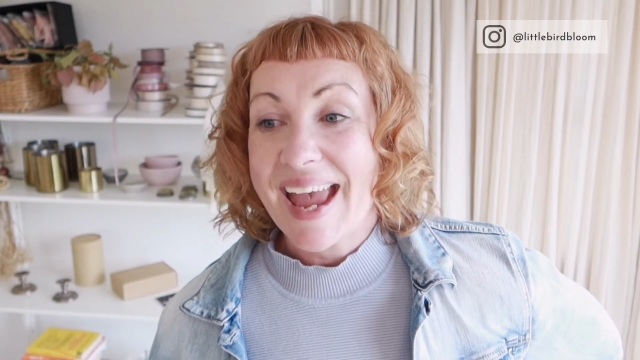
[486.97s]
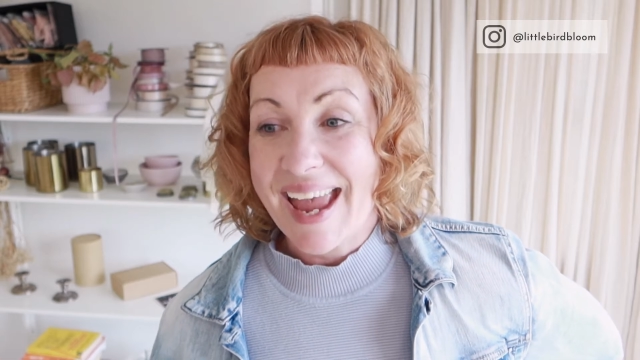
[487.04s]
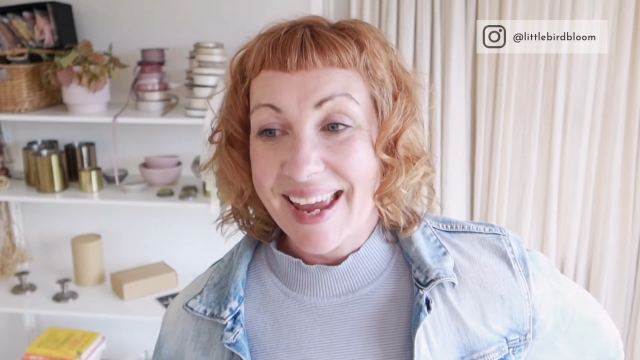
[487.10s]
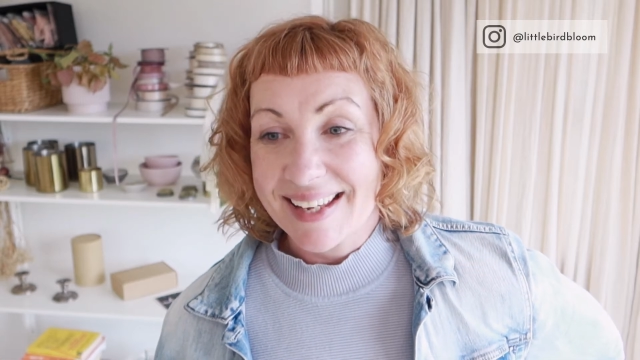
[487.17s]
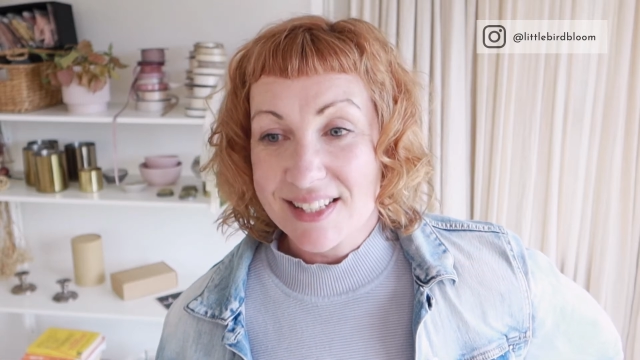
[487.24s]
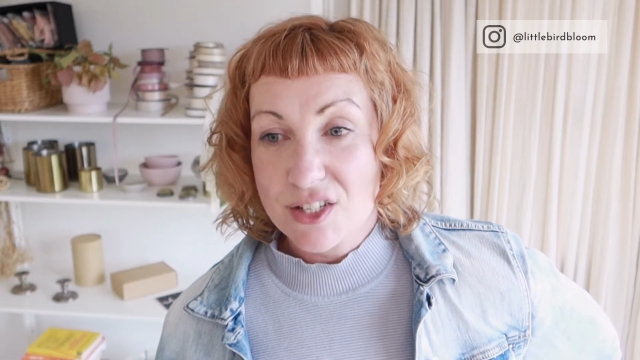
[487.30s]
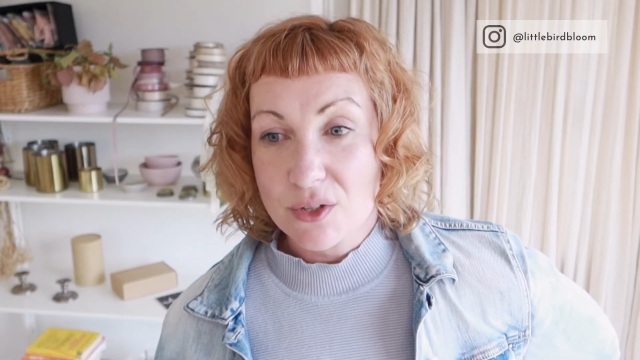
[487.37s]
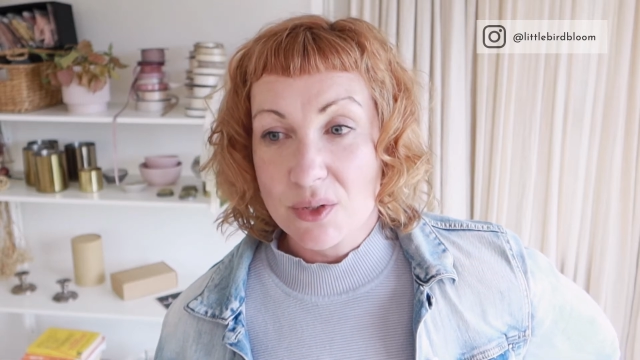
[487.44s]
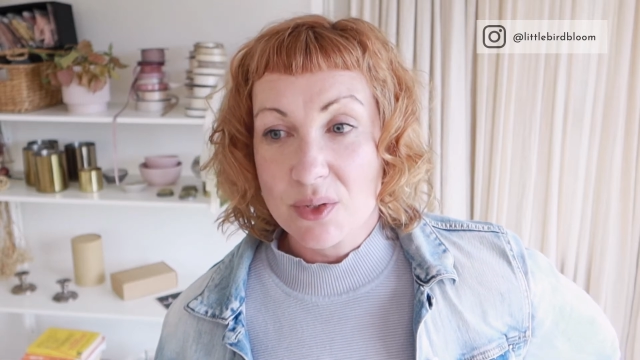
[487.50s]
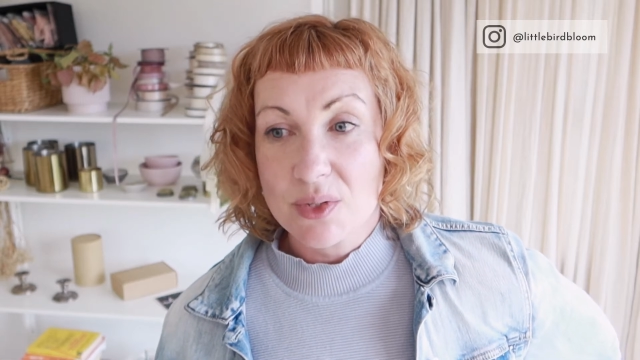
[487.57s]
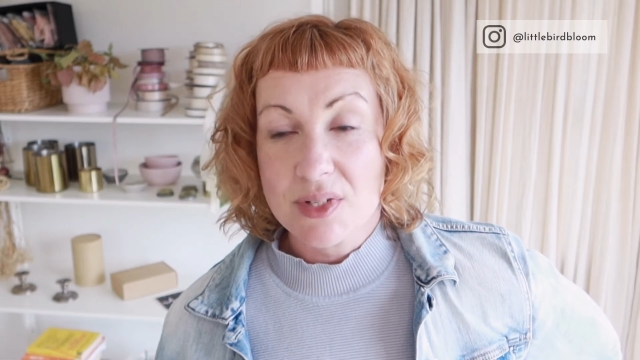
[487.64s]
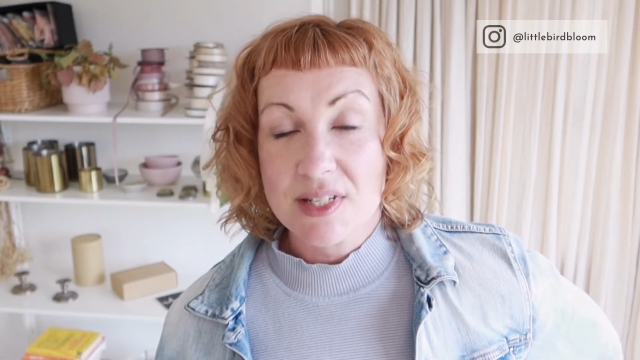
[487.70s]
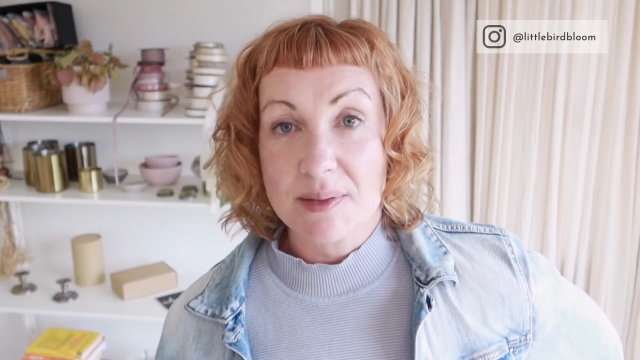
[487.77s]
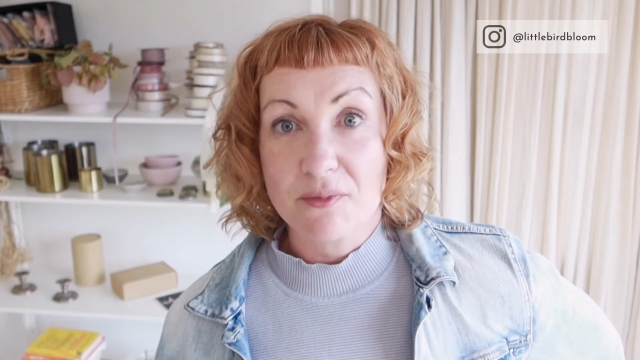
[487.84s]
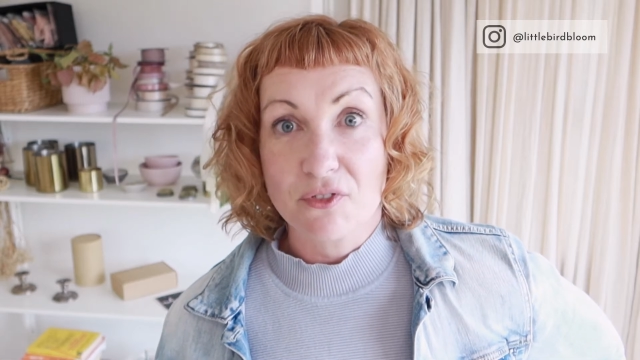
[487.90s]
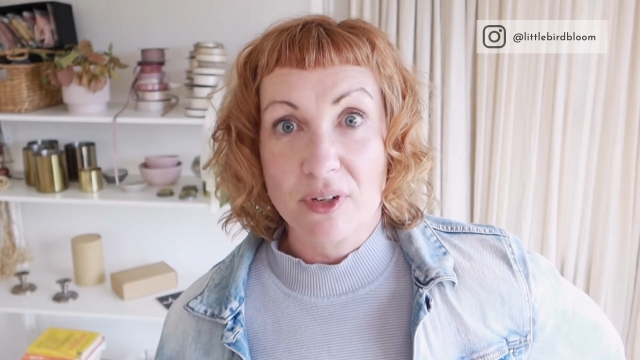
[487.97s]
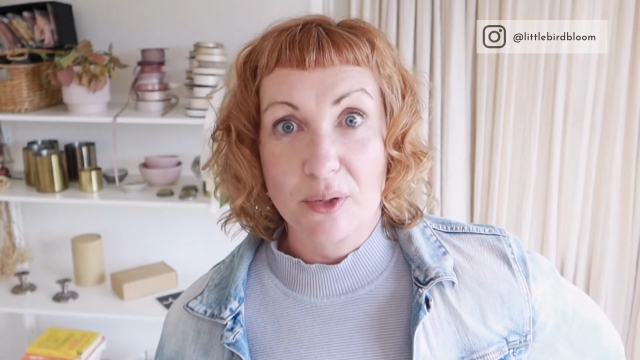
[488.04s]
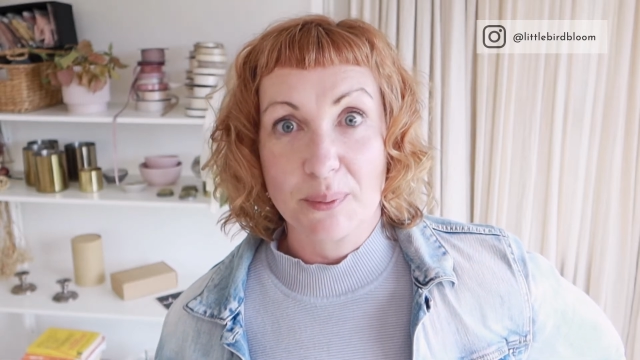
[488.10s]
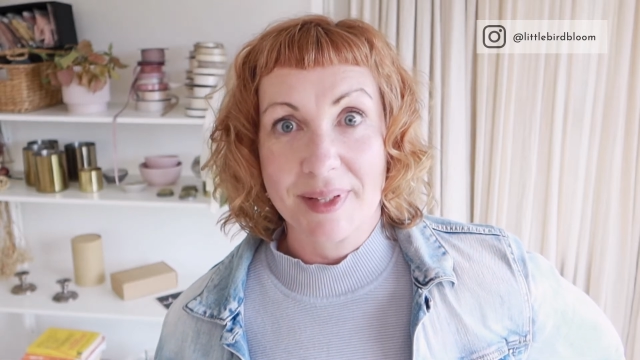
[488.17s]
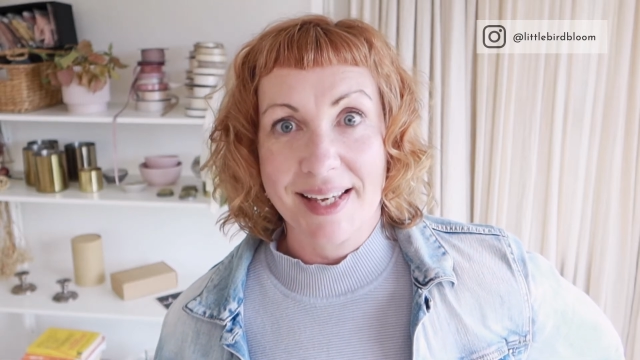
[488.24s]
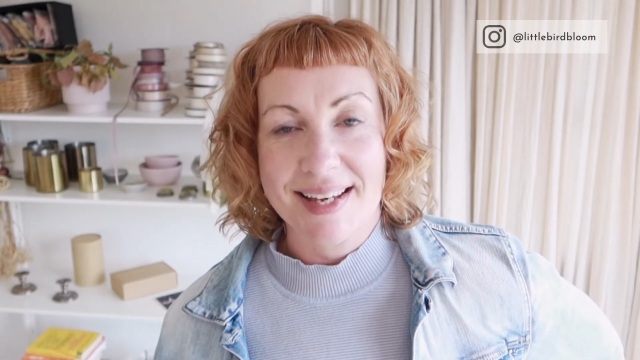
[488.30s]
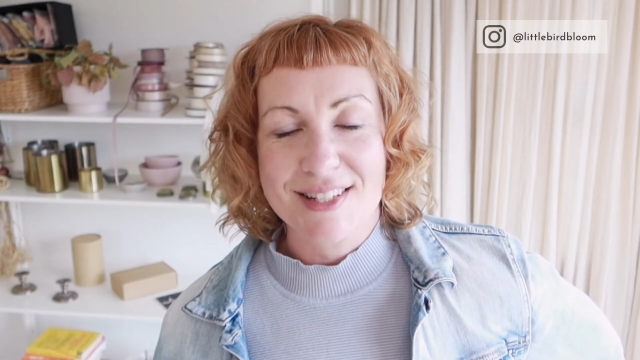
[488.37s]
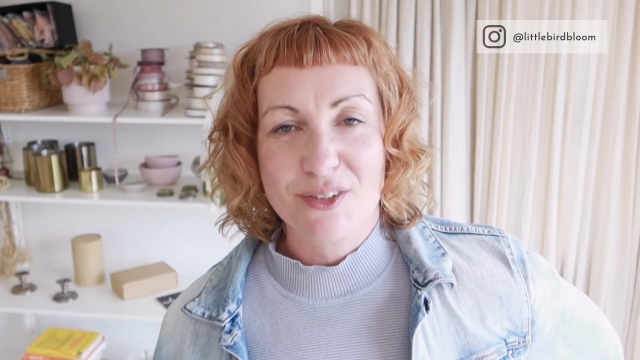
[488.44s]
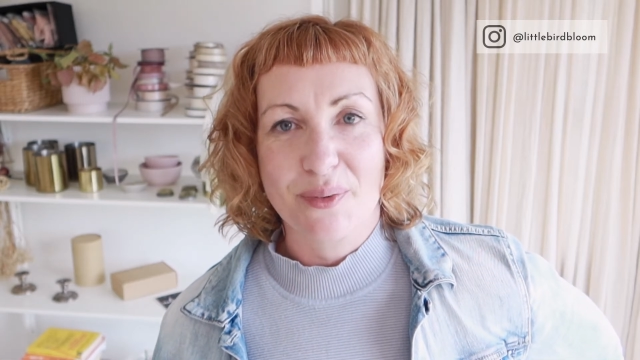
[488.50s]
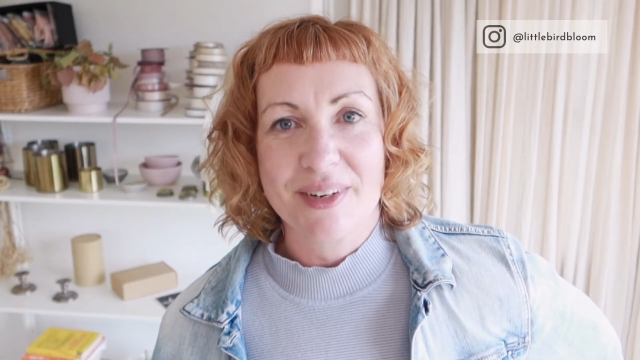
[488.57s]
answer some frequently asked